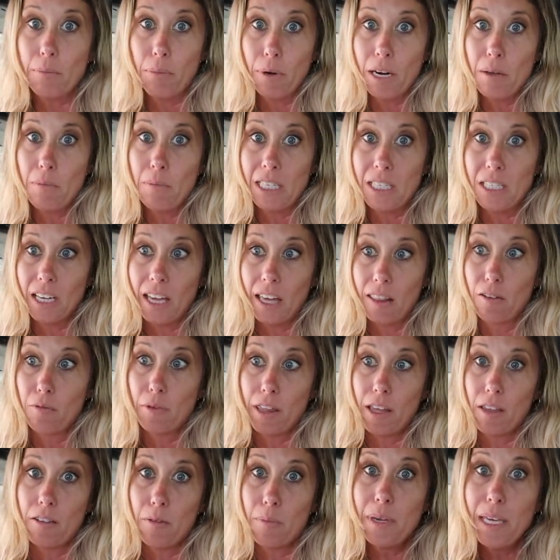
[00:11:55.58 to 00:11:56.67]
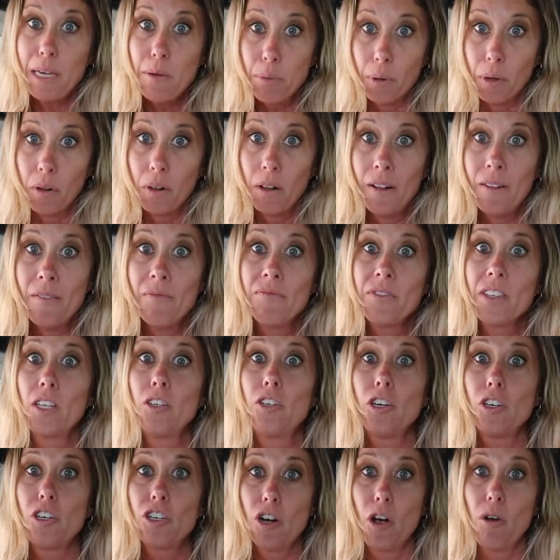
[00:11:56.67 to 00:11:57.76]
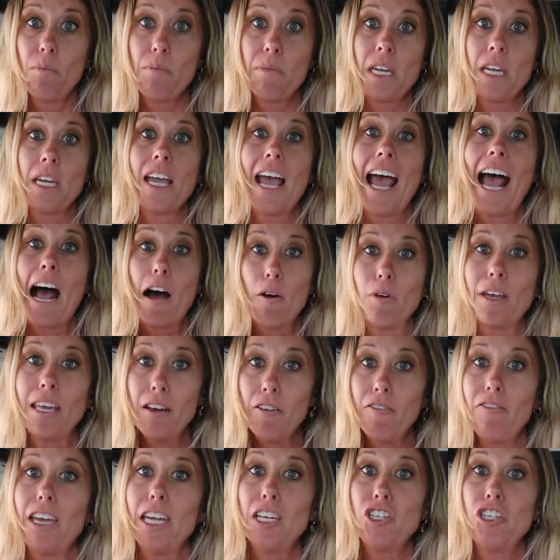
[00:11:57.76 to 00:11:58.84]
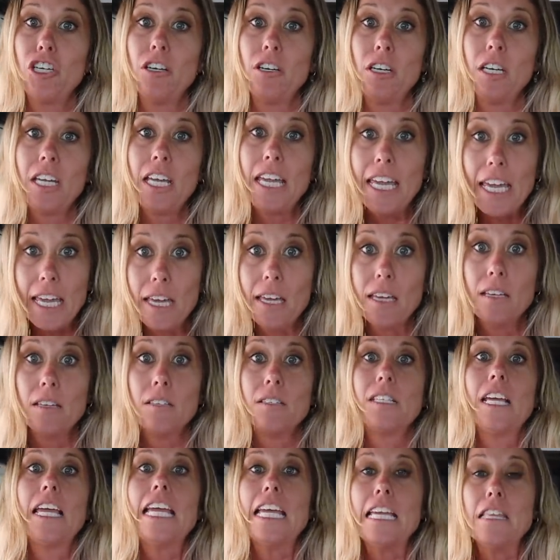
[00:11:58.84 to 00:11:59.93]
Like bringing me together with other people to show me how innovation is